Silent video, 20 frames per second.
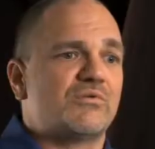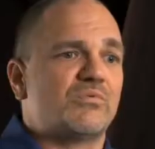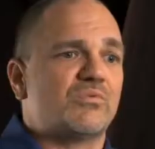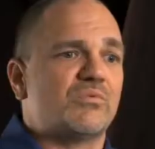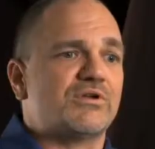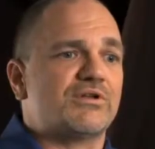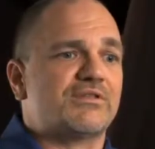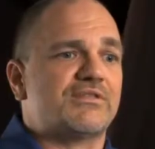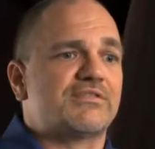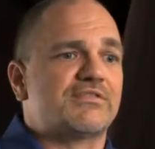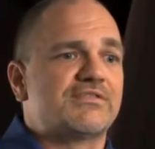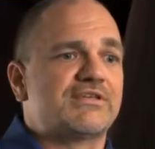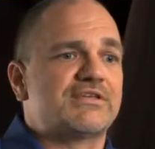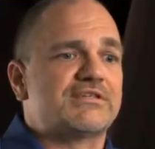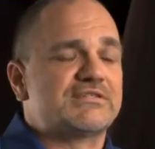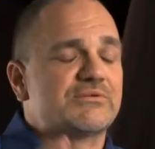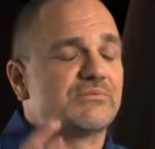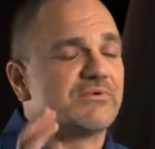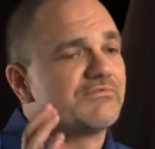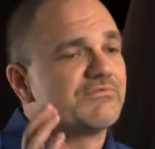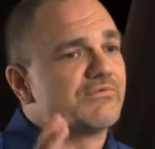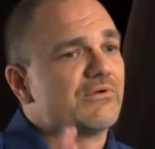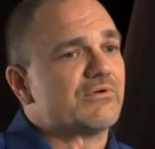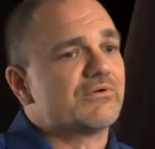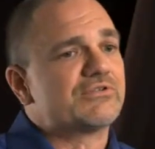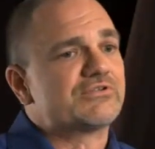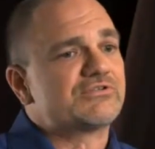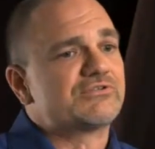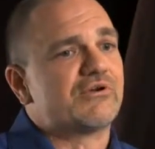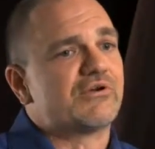One of the things that we
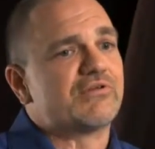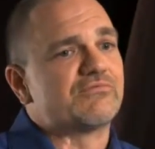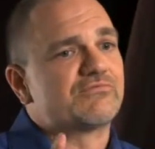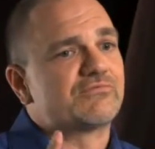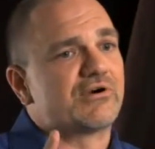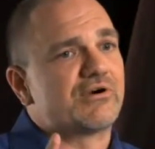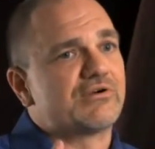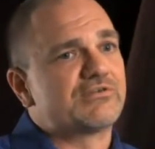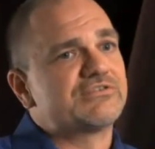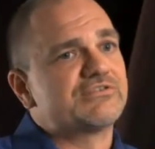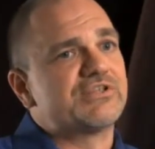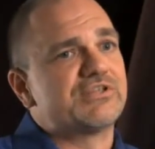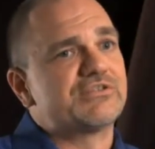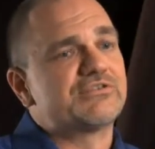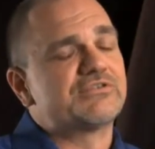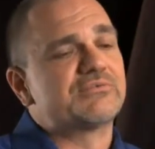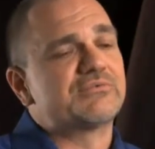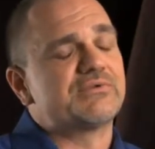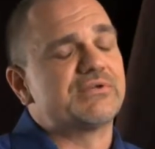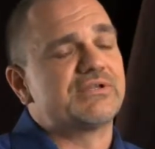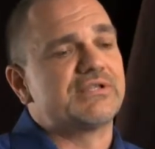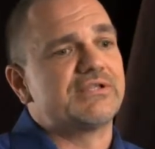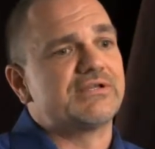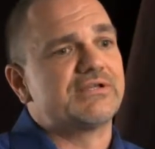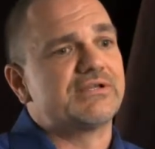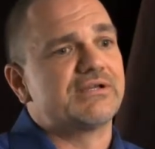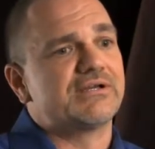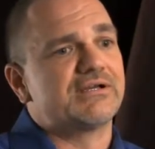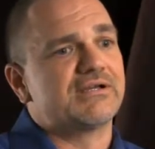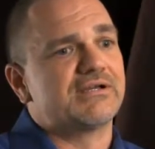focused on for our
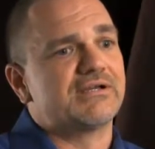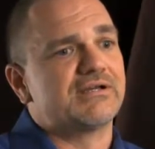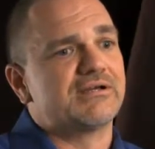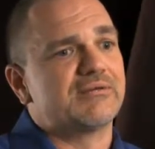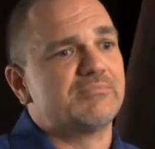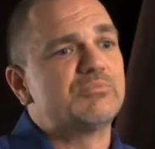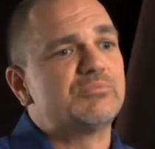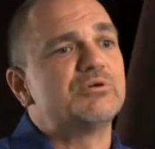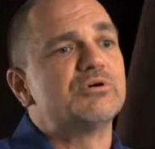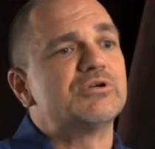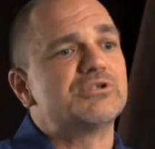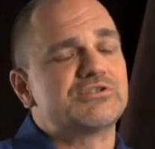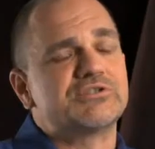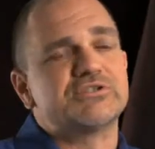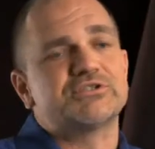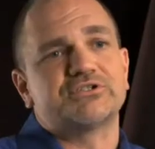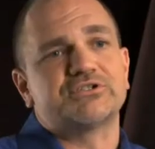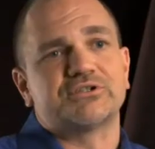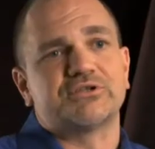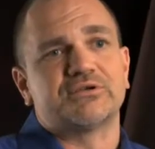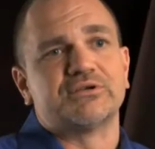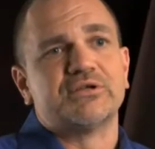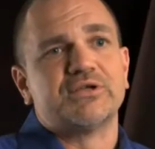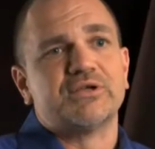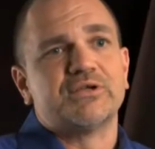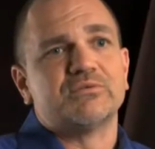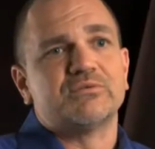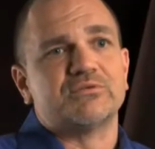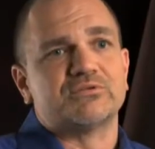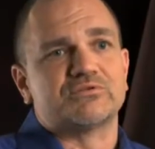sensory push this year
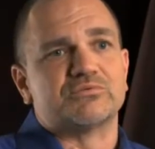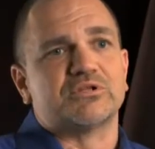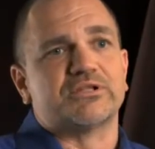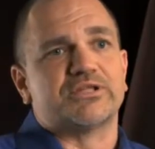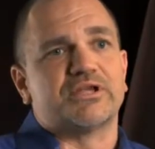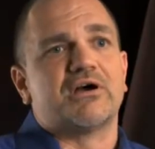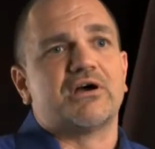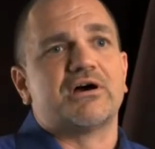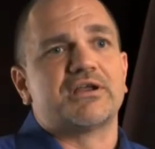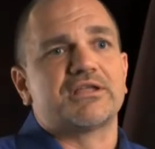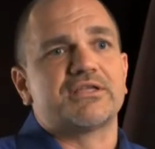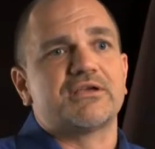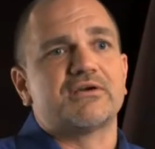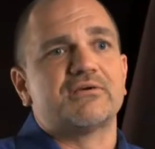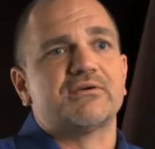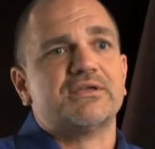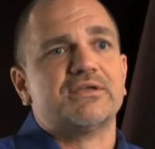was really audio.